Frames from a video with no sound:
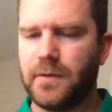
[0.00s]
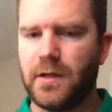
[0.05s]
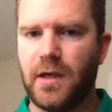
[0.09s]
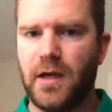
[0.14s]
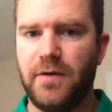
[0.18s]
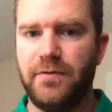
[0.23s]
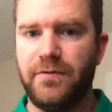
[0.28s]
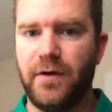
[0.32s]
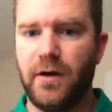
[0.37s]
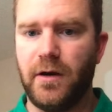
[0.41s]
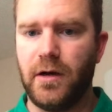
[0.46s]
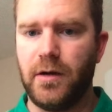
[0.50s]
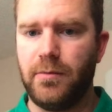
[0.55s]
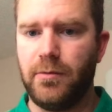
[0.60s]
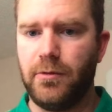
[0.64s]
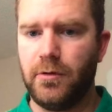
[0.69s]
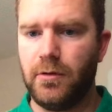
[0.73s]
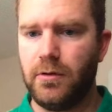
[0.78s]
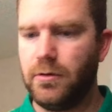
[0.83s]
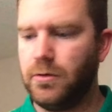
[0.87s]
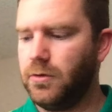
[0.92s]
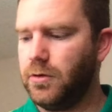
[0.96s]
a
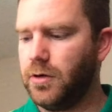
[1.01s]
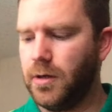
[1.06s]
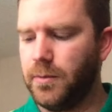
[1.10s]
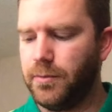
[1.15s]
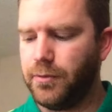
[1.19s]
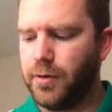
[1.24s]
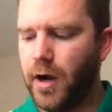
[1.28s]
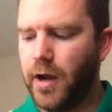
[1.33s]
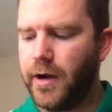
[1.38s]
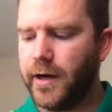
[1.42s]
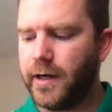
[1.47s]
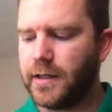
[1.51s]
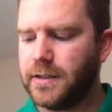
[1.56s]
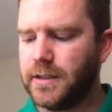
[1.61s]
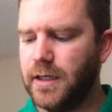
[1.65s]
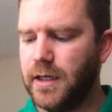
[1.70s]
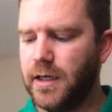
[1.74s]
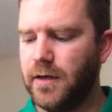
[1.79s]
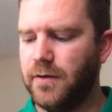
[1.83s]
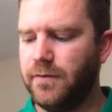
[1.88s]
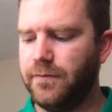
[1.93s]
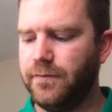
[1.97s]
variable, or a product
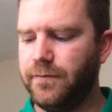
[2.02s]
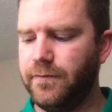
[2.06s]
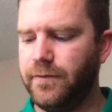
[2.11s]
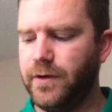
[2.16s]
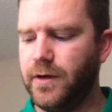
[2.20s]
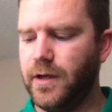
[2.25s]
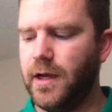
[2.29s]
of